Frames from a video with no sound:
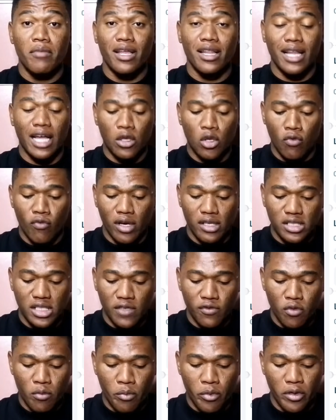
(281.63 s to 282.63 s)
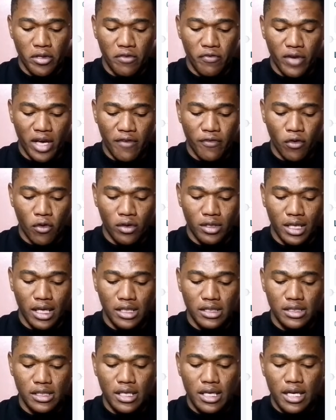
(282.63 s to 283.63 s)
Milan over 7.5
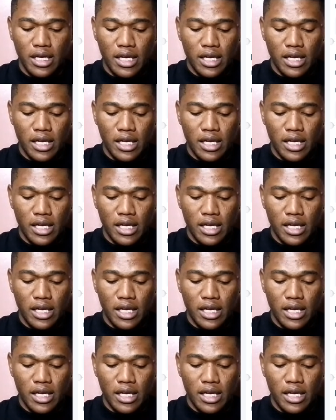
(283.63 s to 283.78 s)
corners,